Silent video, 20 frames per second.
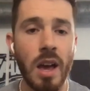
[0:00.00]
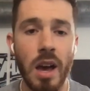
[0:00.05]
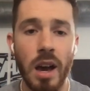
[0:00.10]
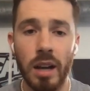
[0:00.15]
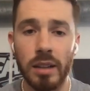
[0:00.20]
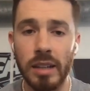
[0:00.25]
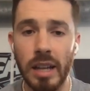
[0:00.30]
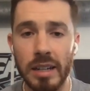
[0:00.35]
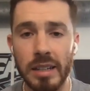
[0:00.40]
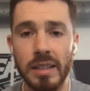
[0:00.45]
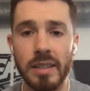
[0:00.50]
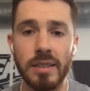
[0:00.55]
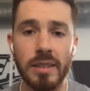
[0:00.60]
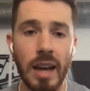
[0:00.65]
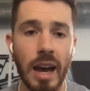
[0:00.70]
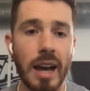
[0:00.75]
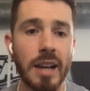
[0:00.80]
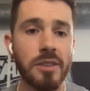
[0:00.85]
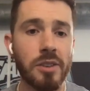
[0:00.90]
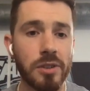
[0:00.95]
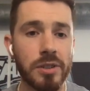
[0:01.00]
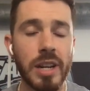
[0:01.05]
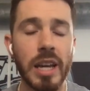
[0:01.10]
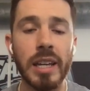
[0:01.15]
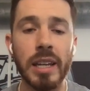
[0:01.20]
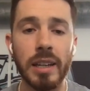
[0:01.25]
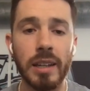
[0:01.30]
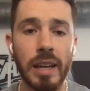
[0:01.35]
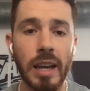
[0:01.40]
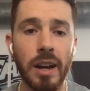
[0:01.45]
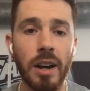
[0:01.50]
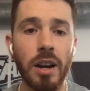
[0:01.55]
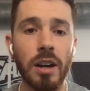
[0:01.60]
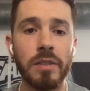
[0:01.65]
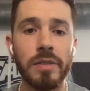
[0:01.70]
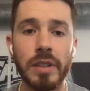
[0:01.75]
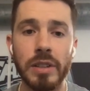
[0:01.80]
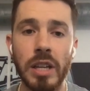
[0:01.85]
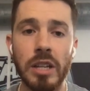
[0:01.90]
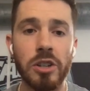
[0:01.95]
A lot of these guys are taken care
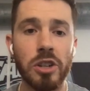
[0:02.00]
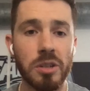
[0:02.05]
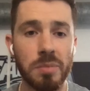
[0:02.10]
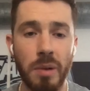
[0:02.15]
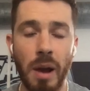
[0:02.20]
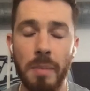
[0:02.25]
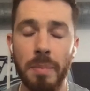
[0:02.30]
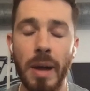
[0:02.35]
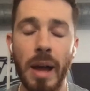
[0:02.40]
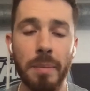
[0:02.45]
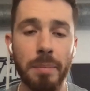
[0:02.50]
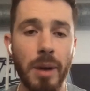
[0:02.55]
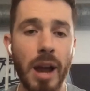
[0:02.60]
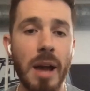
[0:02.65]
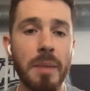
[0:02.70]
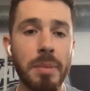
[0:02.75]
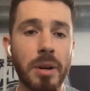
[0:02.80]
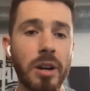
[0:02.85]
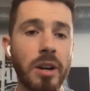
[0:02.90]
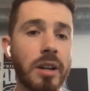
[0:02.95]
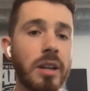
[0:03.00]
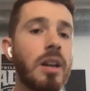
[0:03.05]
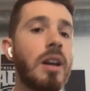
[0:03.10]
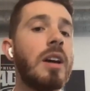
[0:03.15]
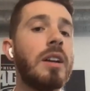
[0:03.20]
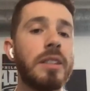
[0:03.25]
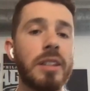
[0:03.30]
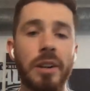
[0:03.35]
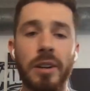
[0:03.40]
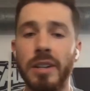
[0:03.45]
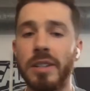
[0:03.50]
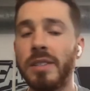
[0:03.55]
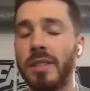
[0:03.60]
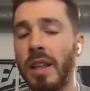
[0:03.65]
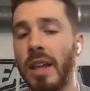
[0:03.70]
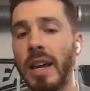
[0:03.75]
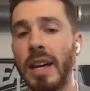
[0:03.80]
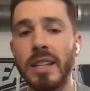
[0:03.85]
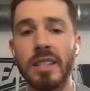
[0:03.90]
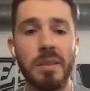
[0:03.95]
of, and they just brought back Bradbury, Darius
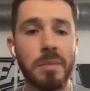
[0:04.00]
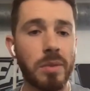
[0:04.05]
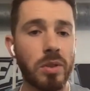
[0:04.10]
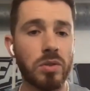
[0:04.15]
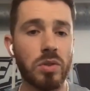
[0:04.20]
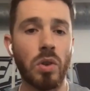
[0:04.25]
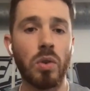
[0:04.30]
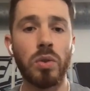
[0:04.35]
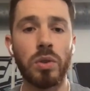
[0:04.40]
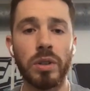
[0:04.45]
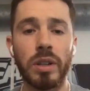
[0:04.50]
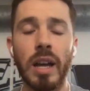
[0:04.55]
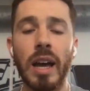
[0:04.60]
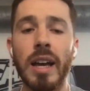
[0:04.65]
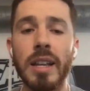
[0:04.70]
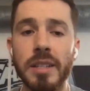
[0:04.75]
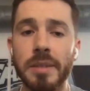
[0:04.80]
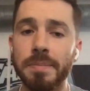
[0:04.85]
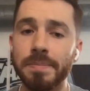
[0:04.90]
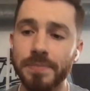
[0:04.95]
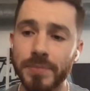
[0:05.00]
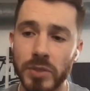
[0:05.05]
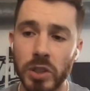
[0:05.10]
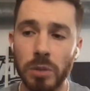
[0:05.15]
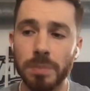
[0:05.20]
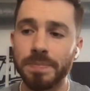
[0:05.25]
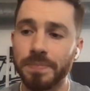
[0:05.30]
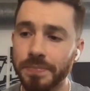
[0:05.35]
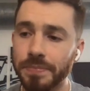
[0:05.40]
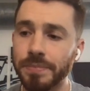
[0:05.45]
Slay, some of those older guys. So